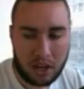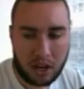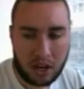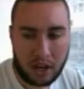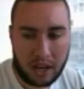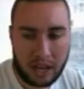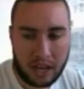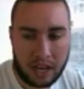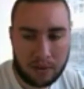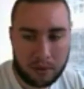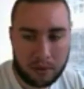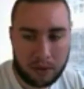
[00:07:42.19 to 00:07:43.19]
and
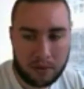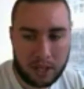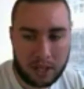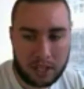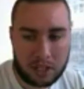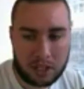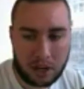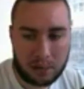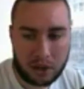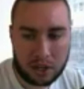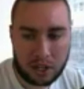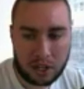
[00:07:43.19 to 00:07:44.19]
if we really start
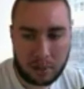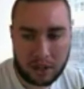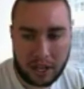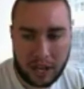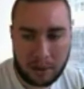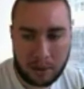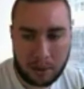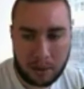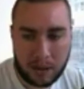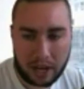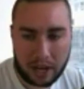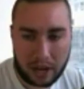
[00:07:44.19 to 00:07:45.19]
pushing up with cable,
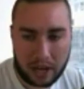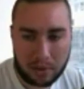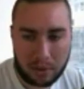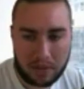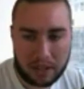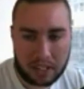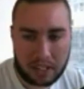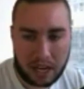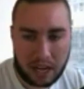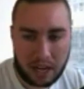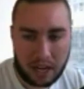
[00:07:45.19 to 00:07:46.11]
breaking back above this high,